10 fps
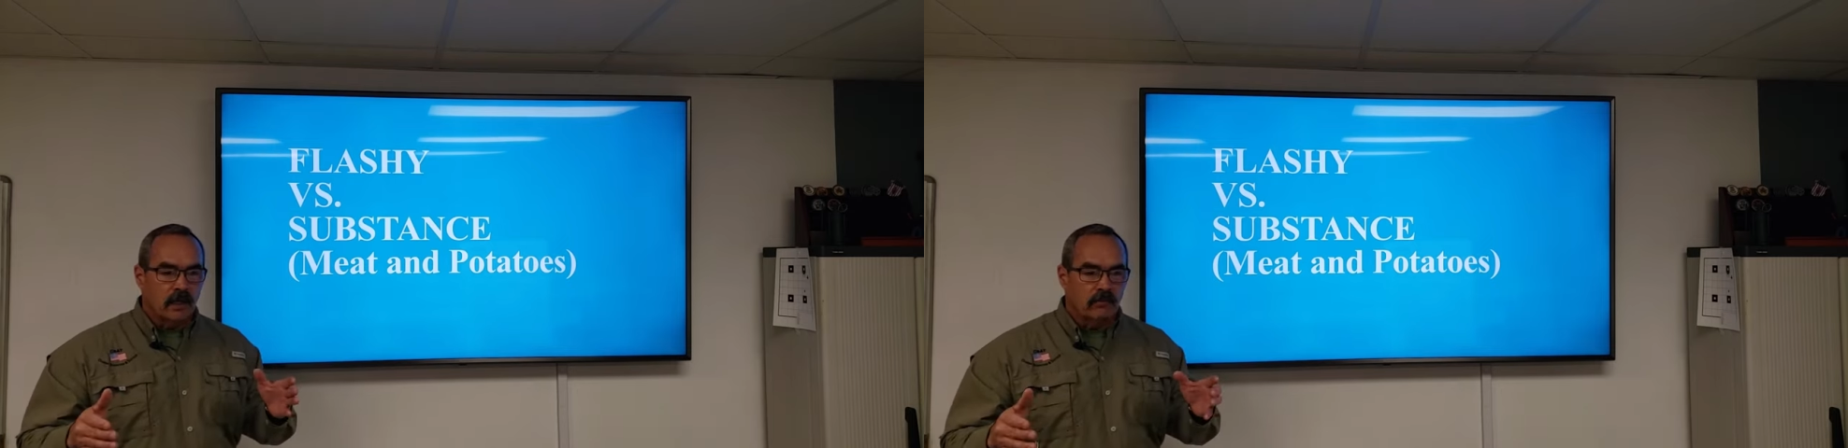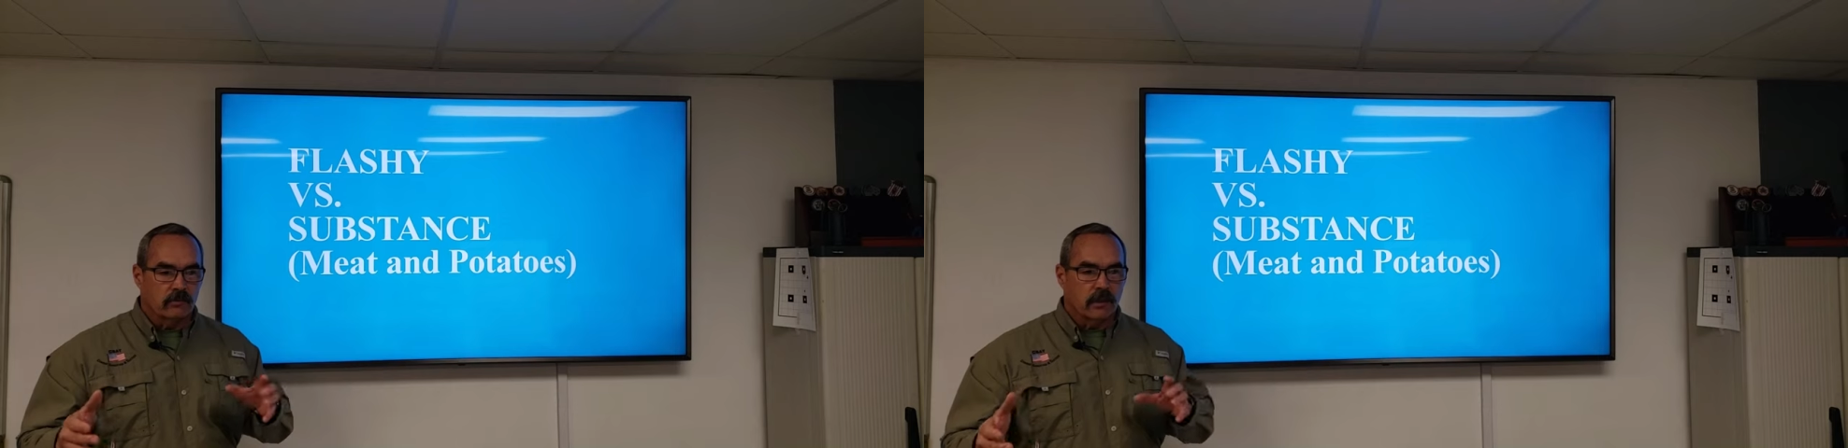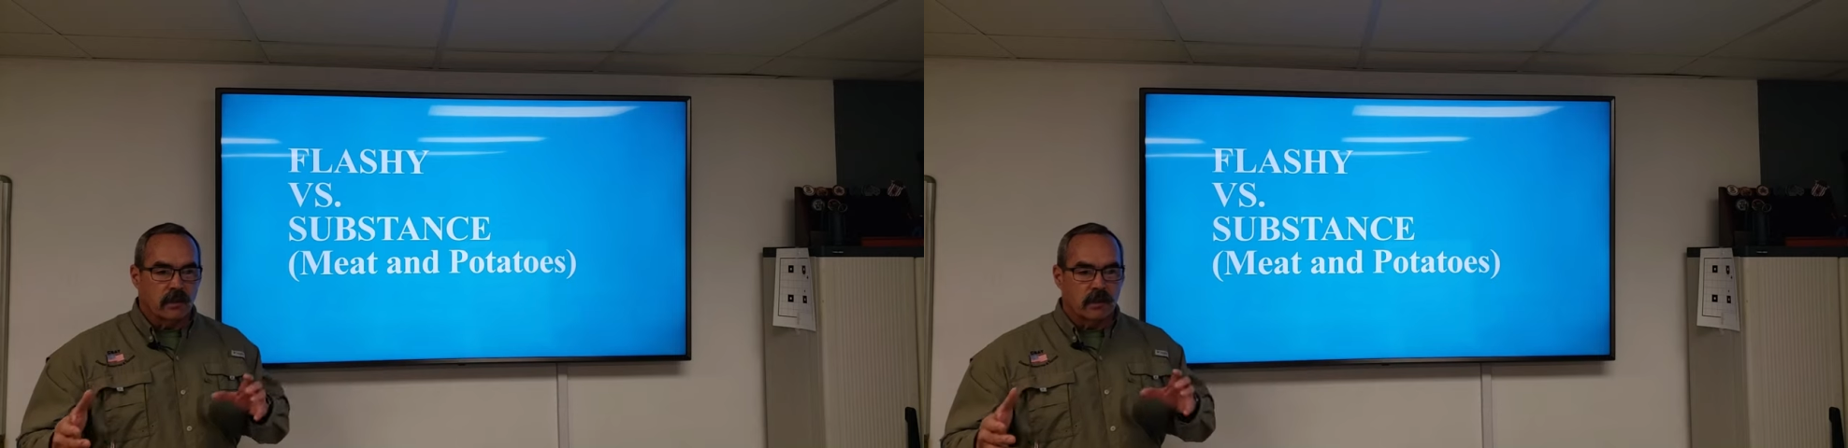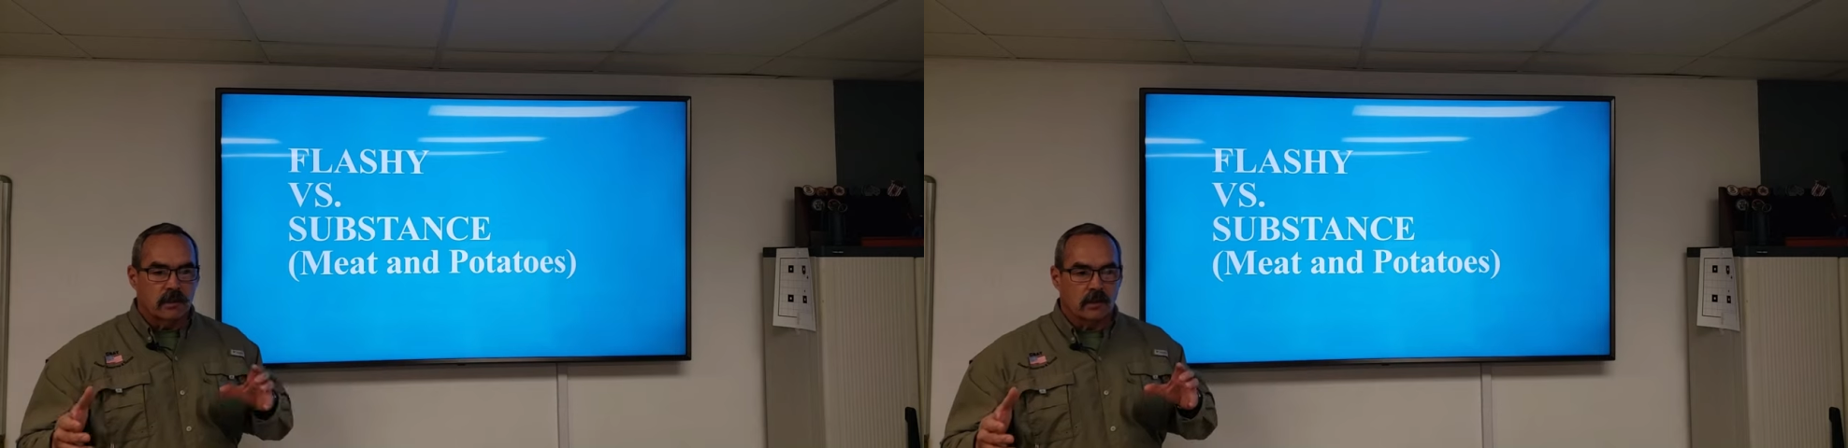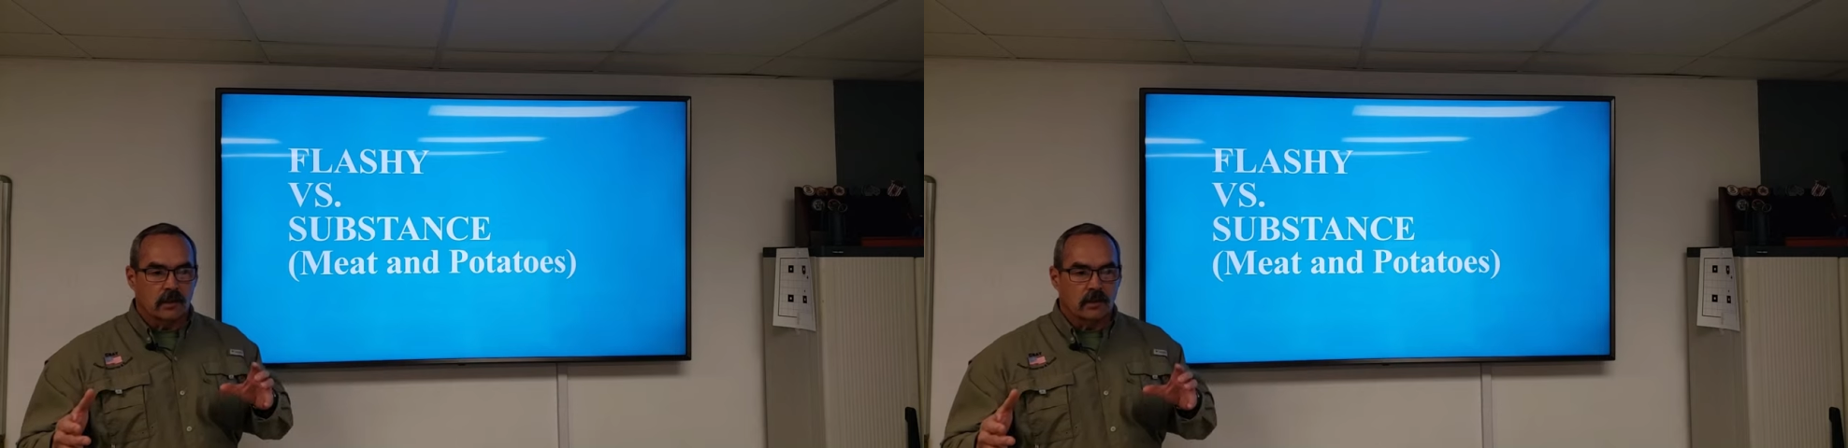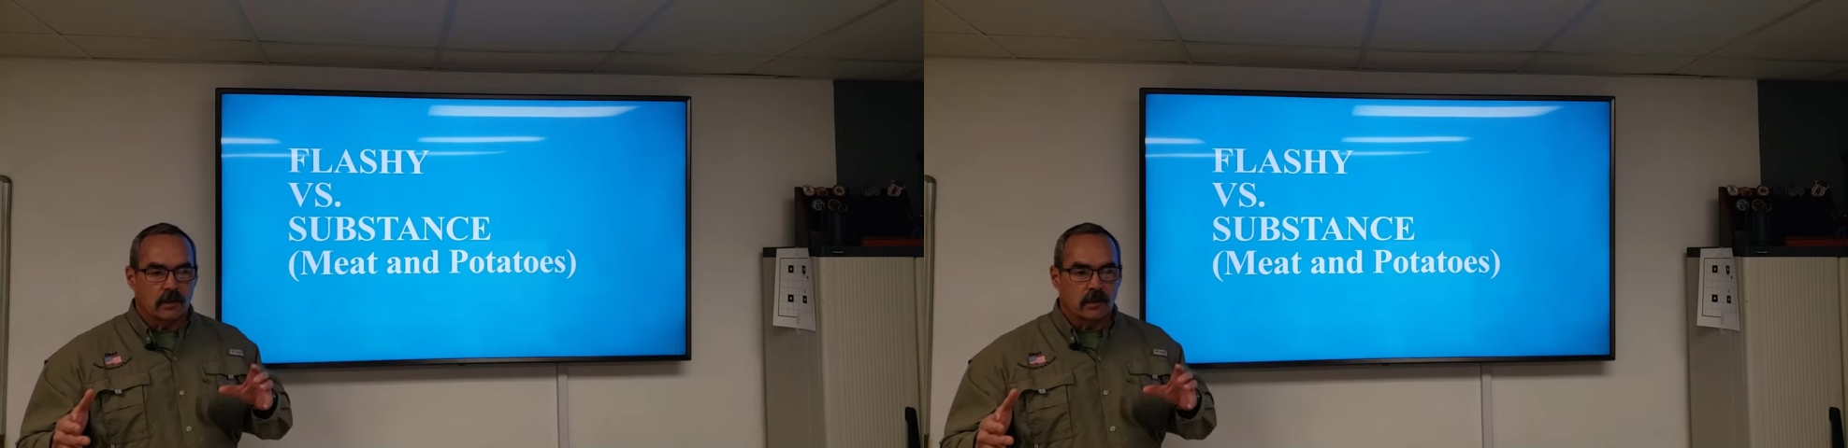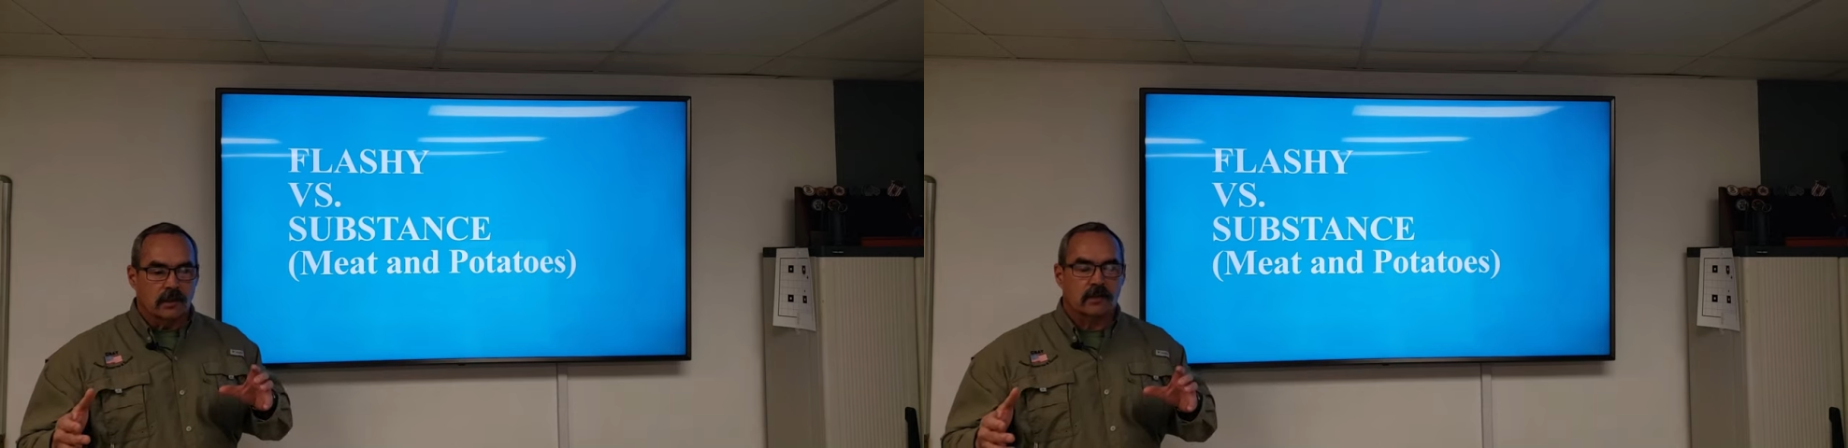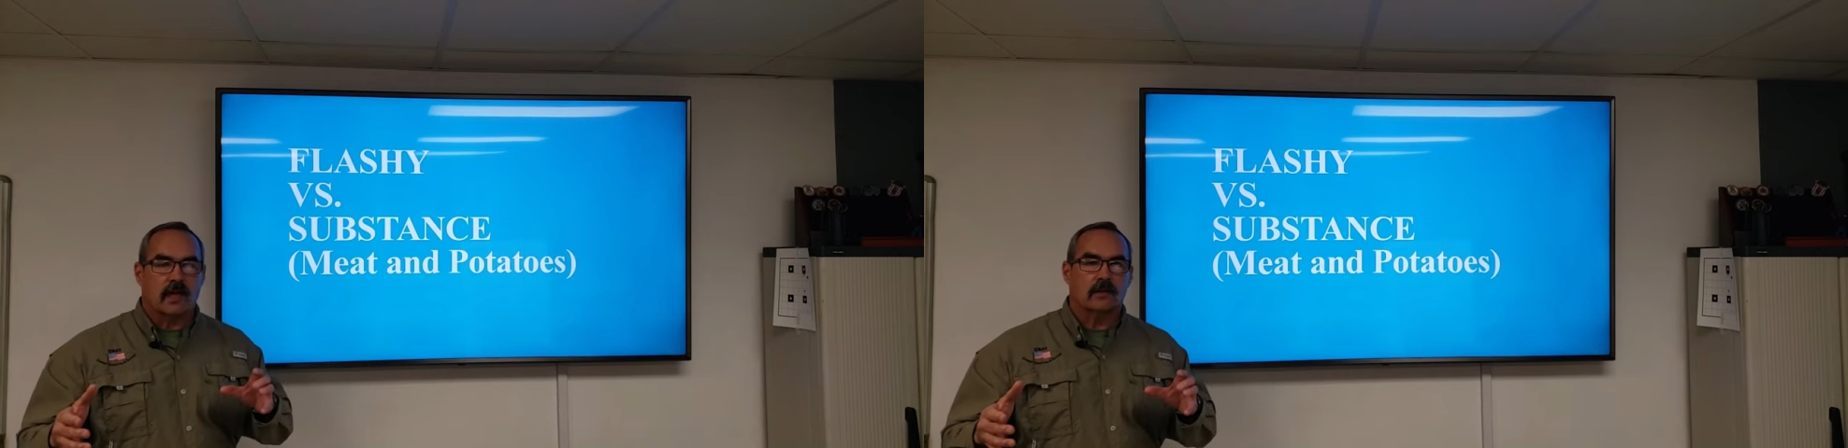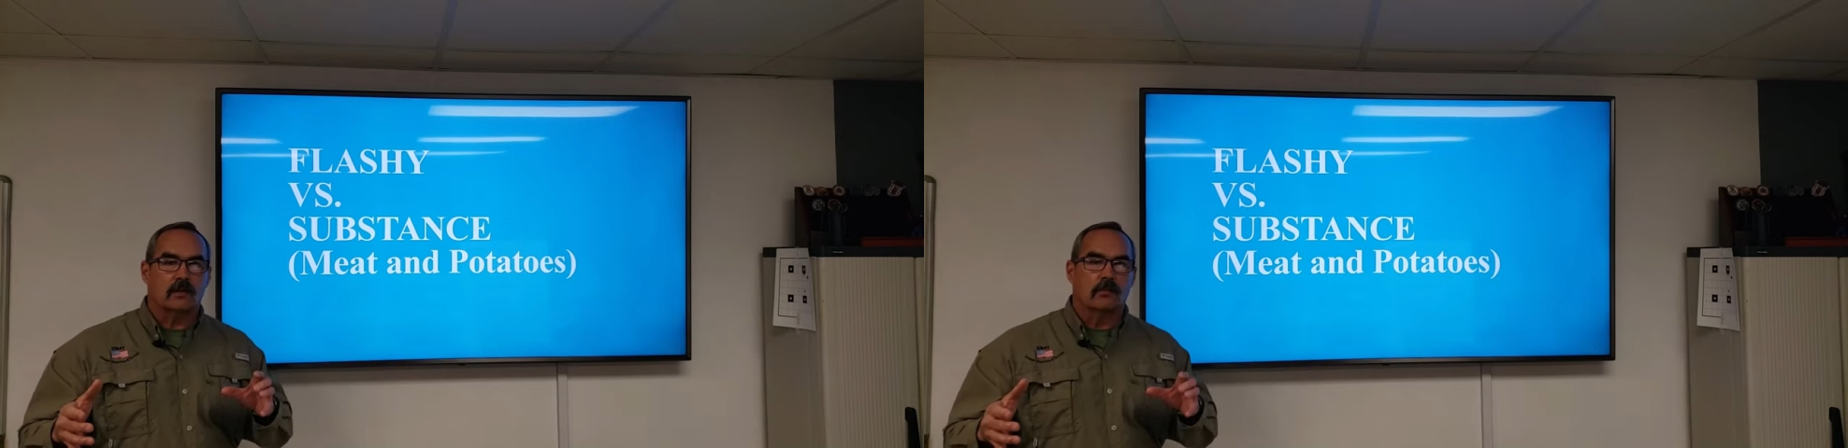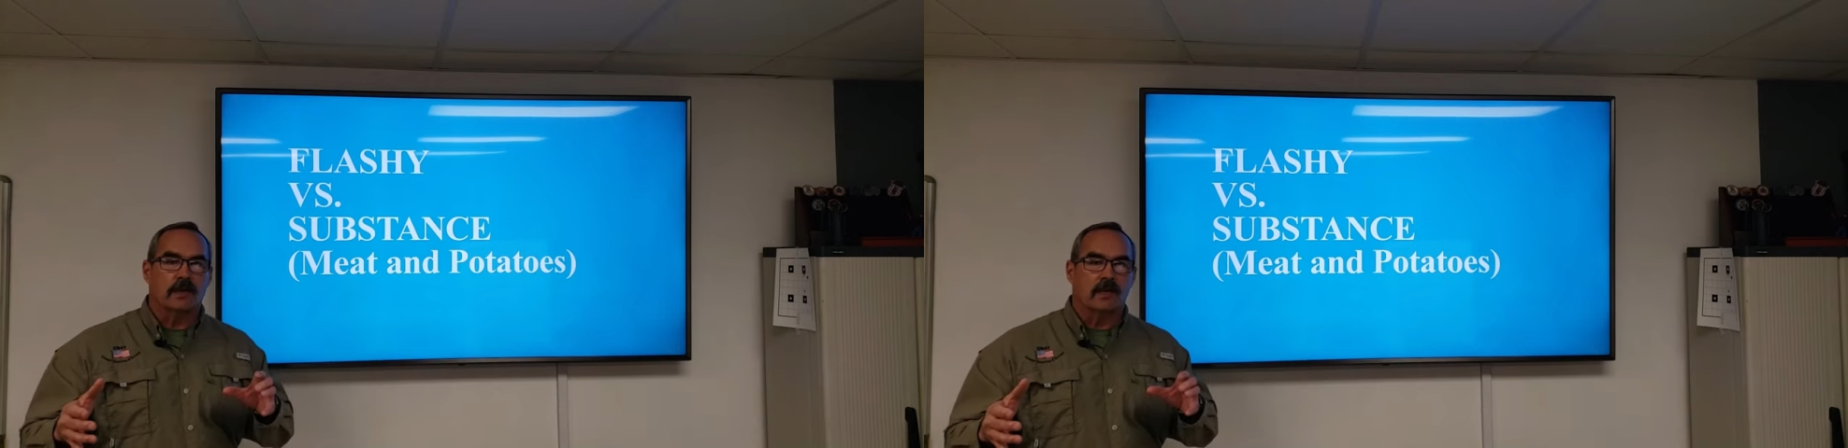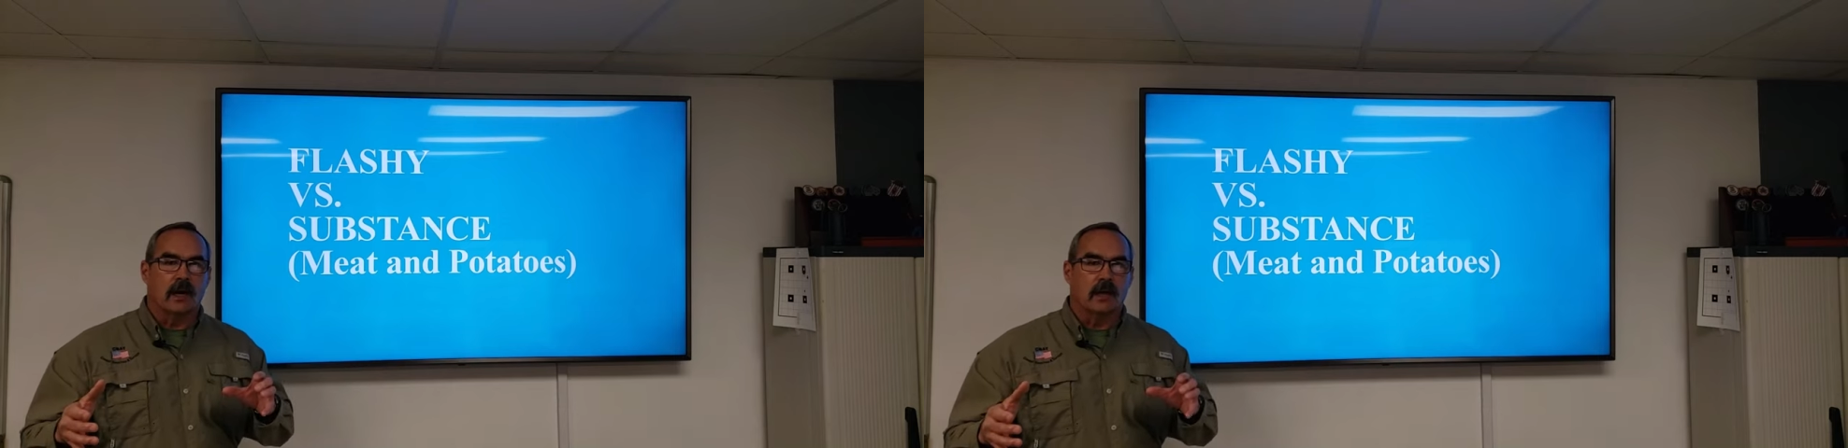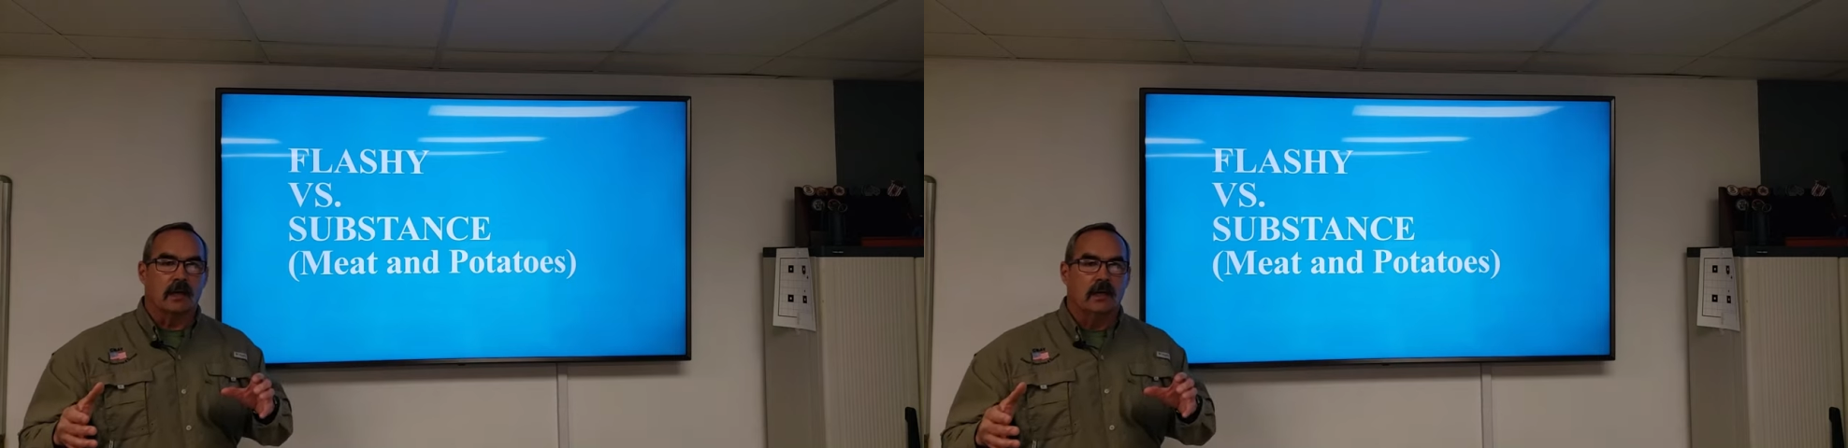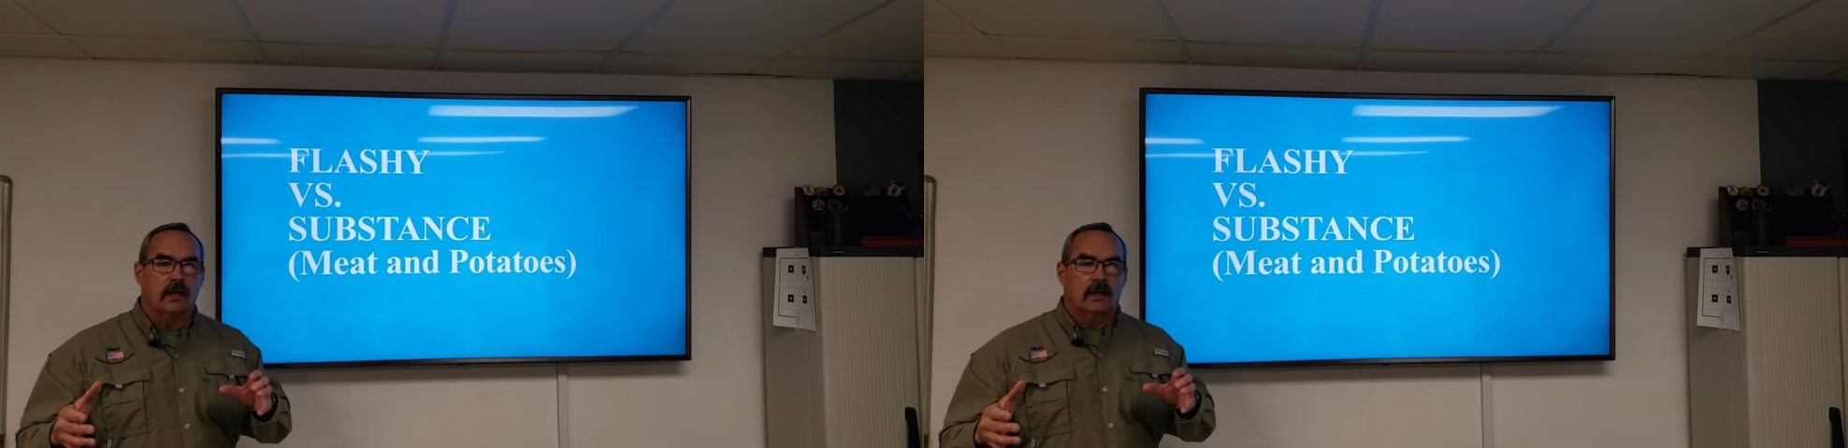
everybody uh, looking like a tactical peacock,